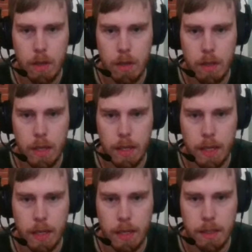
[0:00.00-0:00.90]
he
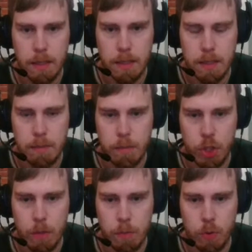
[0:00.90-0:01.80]
can get his
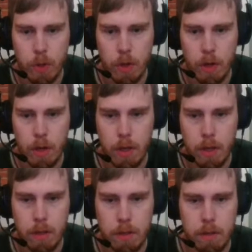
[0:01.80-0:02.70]
bishop to a
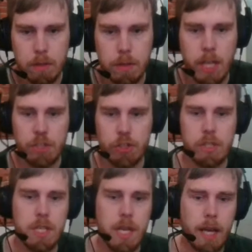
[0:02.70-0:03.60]
dangerous
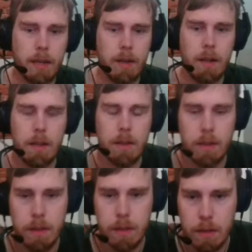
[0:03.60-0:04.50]
diagonal.
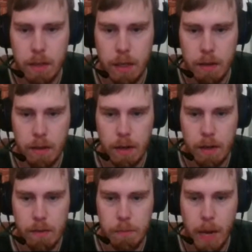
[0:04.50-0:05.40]
And
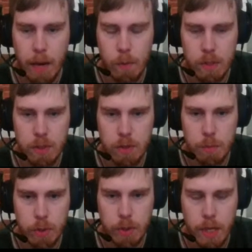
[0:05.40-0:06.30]
if black wants to
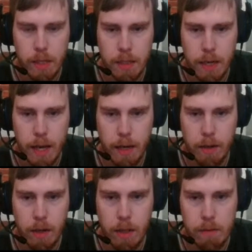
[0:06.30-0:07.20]
protect the
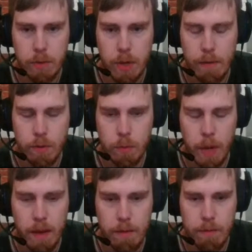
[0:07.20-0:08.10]
diagonal, he would have to play
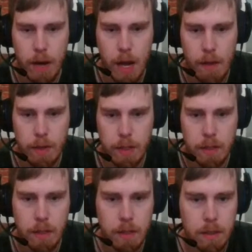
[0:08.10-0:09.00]
f5,
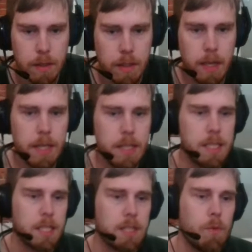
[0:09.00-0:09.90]
then
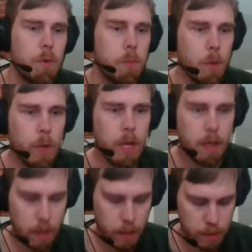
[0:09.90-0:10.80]
e6 would be
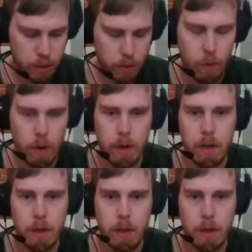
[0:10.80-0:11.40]
weak, and so on.